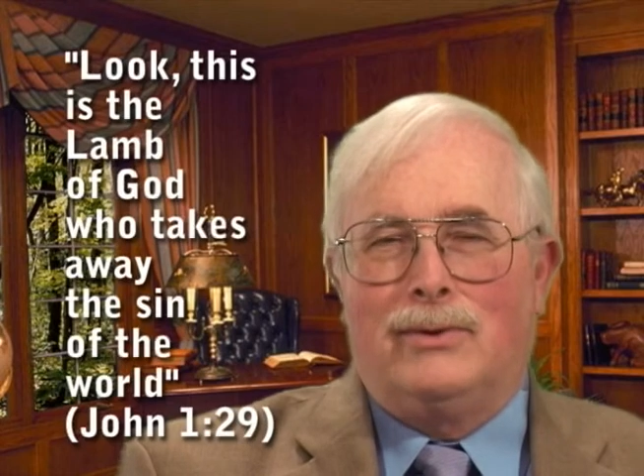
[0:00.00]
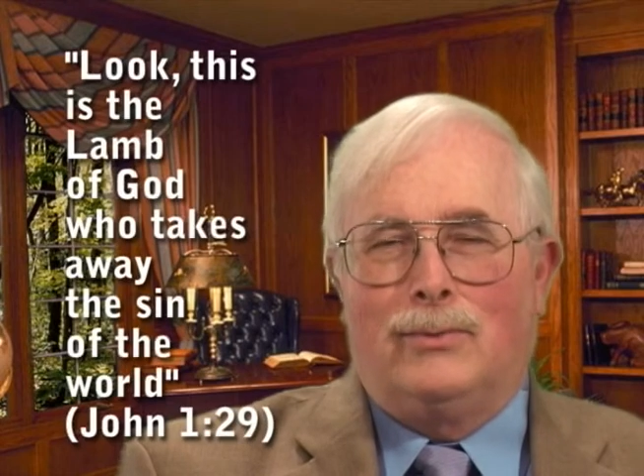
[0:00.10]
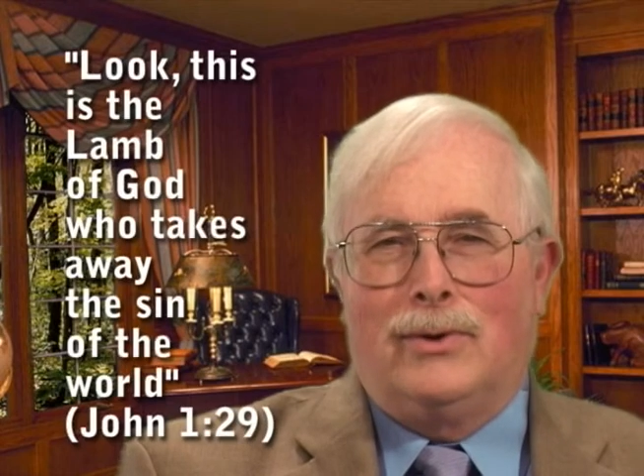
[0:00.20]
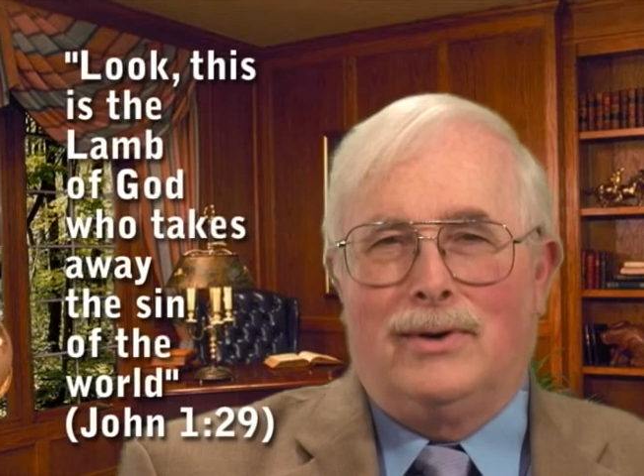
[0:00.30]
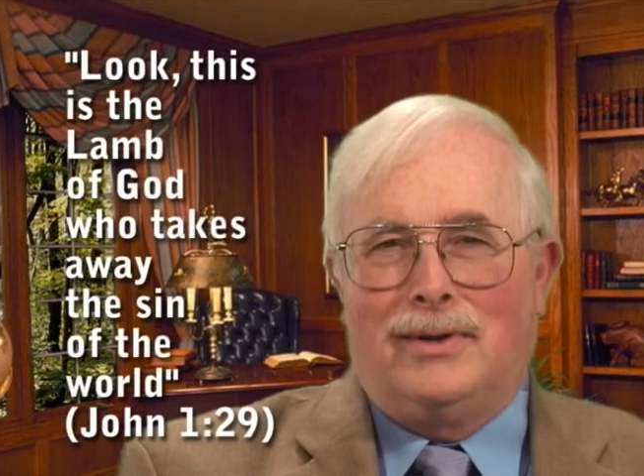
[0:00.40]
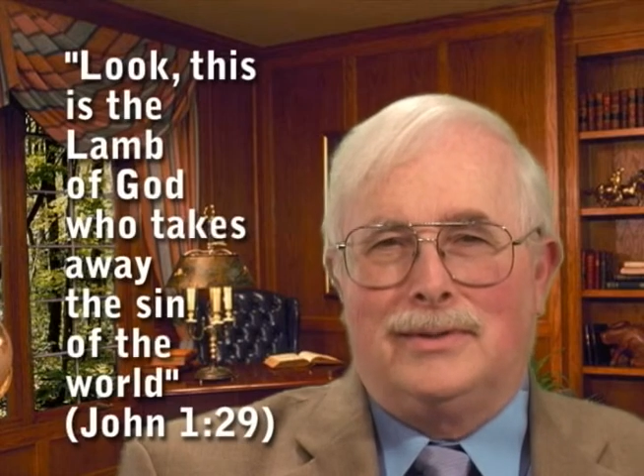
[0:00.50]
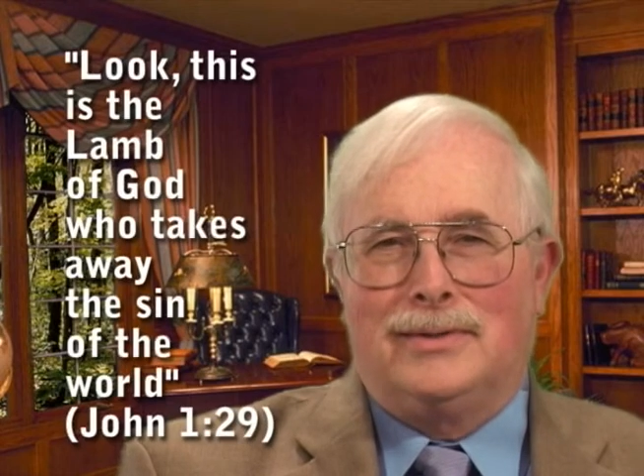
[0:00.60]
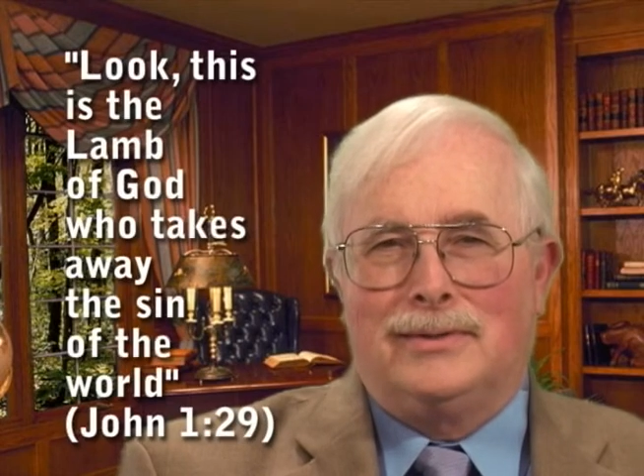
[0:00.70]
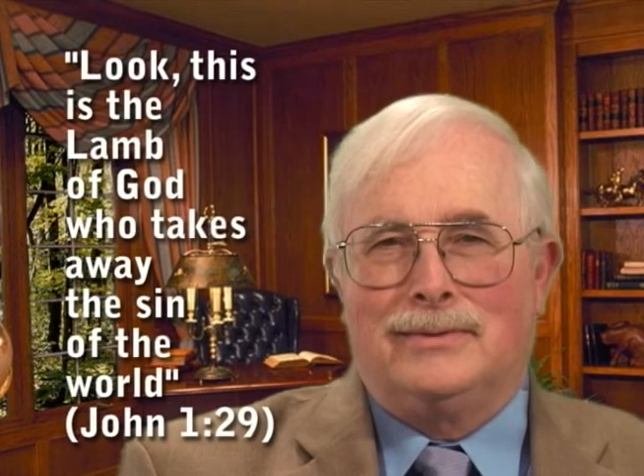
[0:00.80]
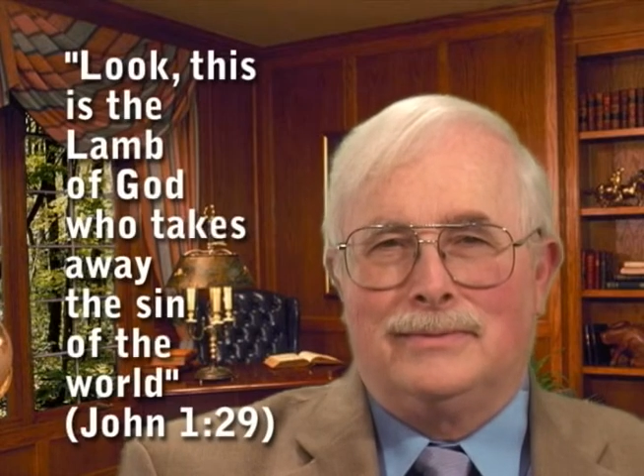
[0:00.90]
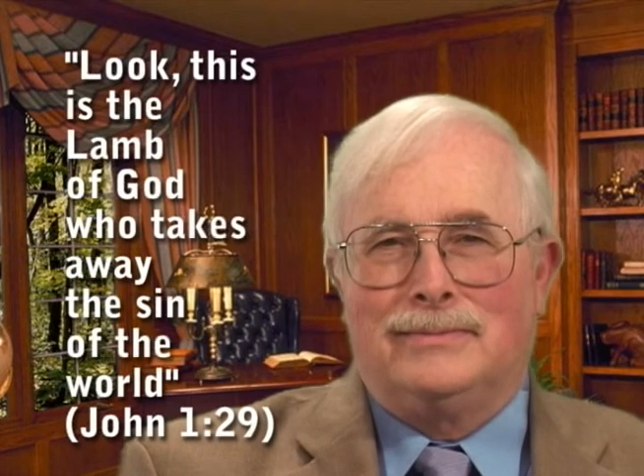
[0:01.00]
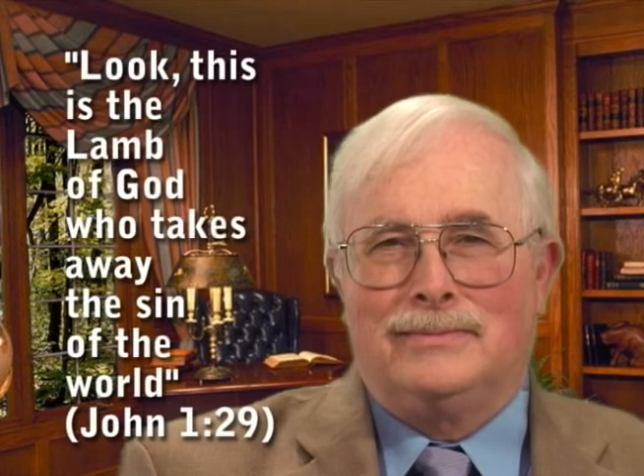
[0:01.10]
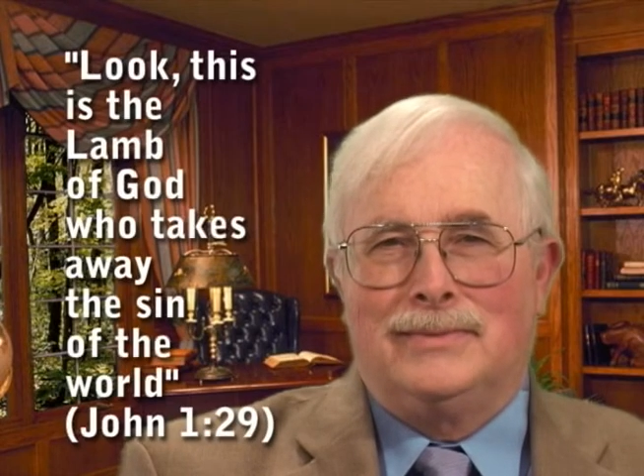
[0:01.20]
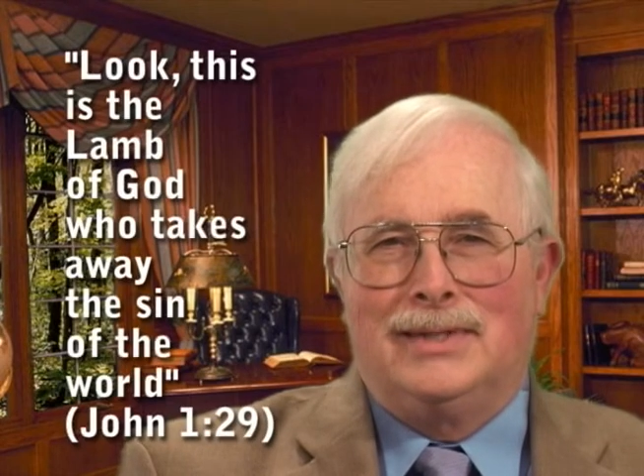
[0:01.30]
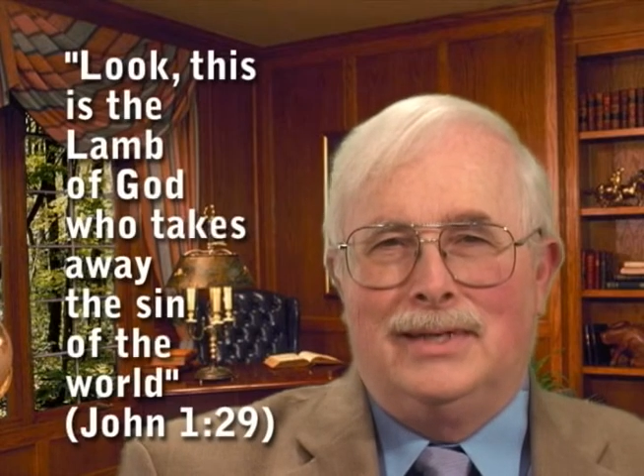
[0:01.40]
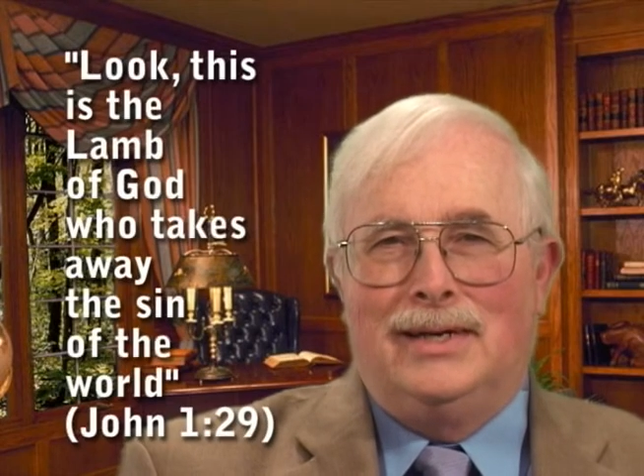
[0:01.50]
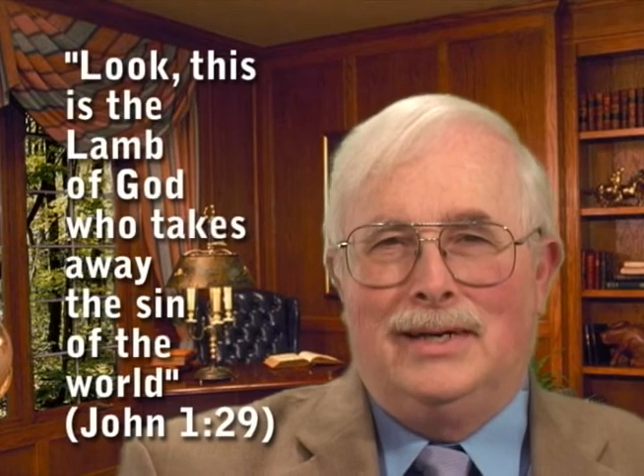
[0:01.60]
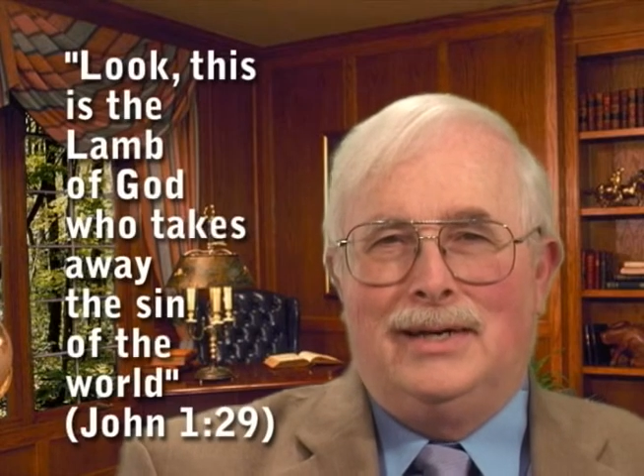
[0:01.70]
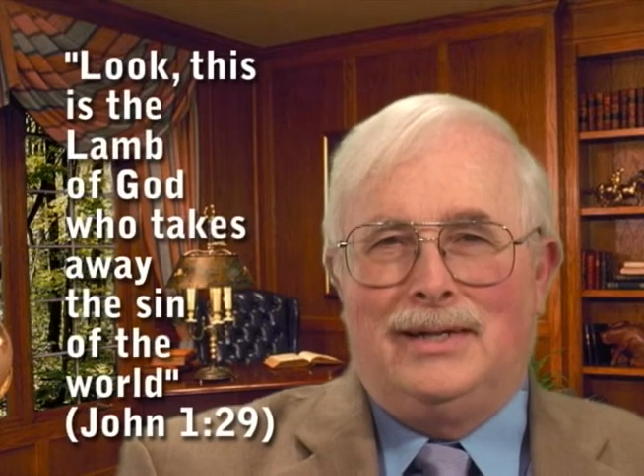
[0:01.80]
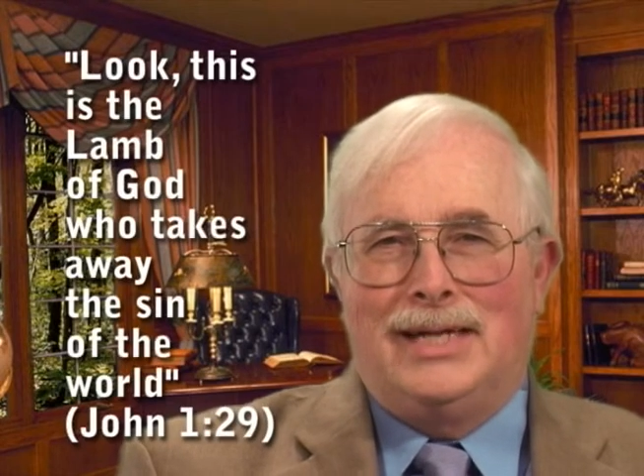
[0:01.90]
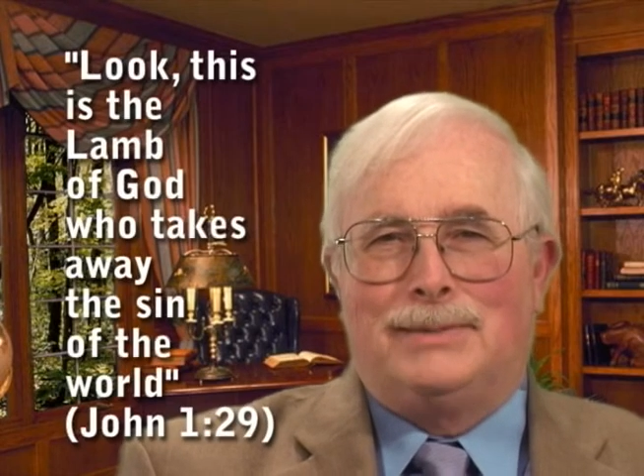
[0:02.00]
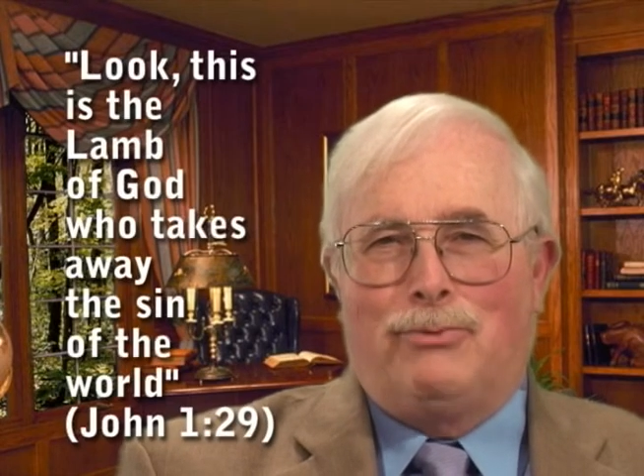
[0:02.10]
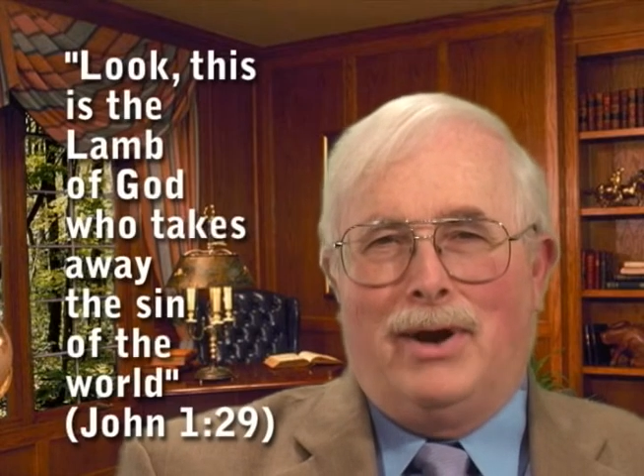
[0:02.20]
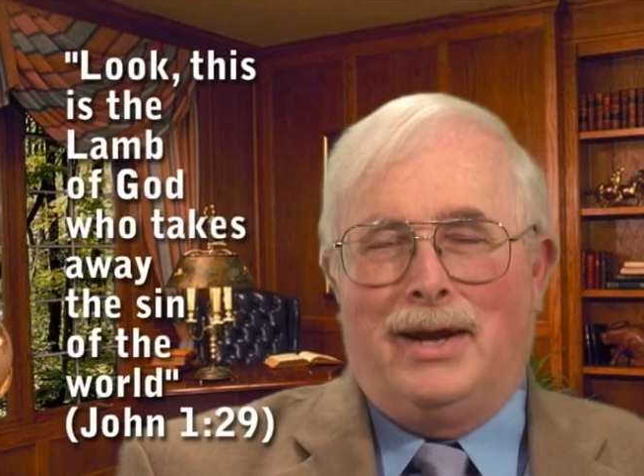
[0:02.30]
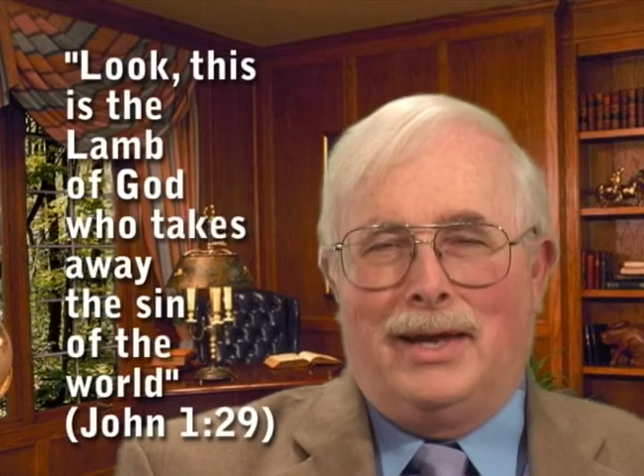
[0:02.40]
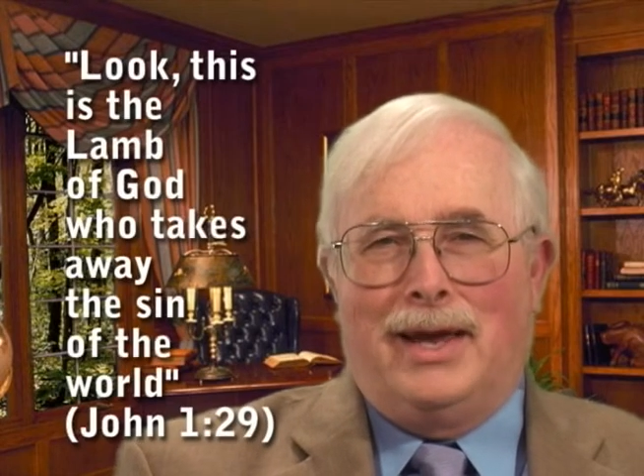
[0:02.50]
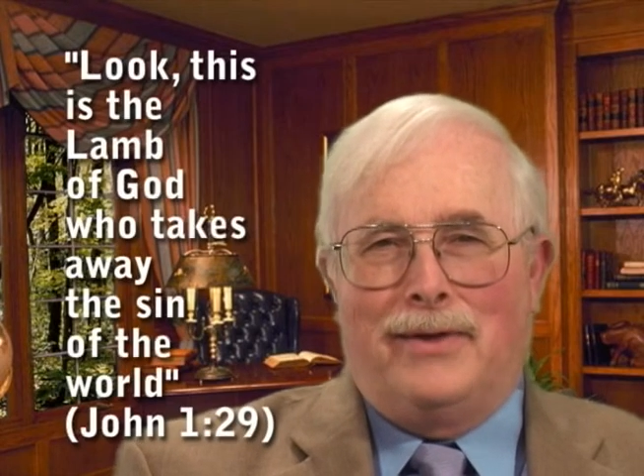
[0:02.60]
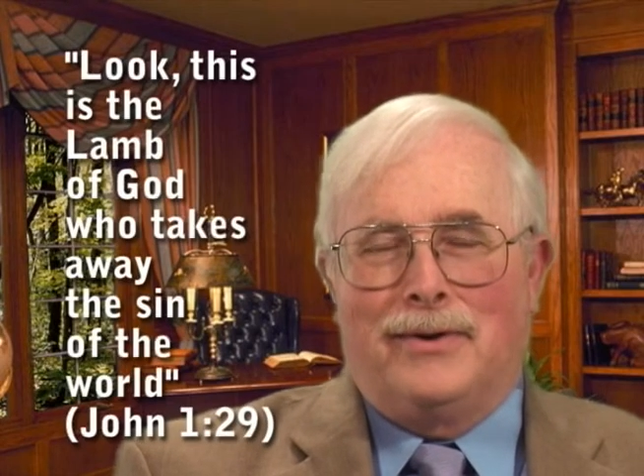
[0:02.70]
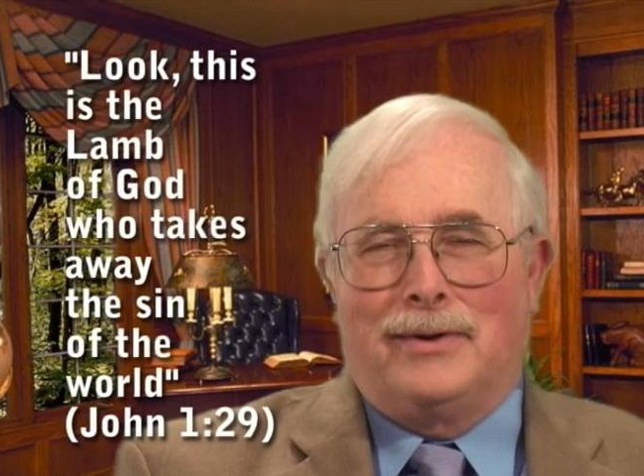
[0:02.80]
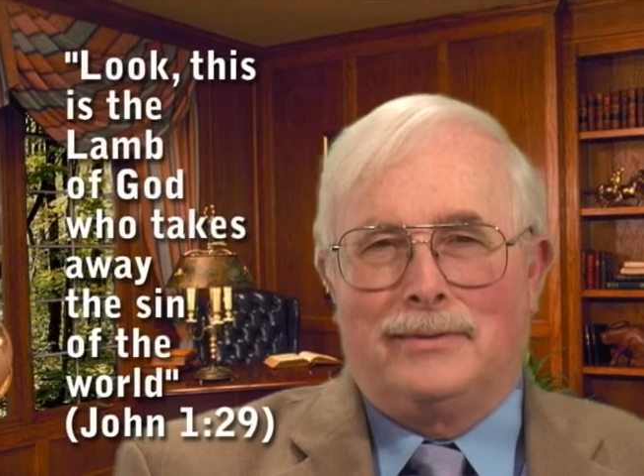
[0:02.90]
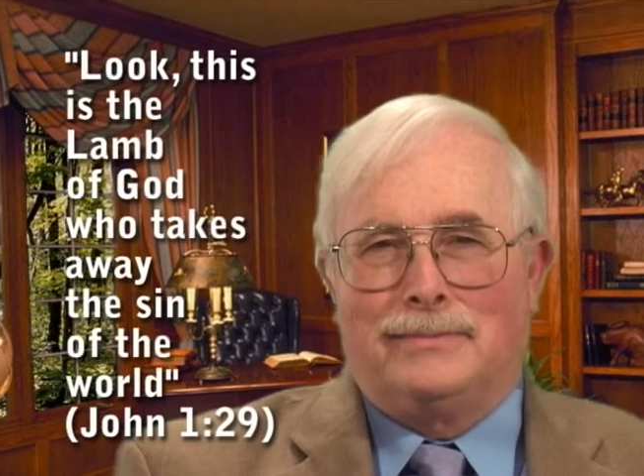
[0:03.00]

world. Let's pray together.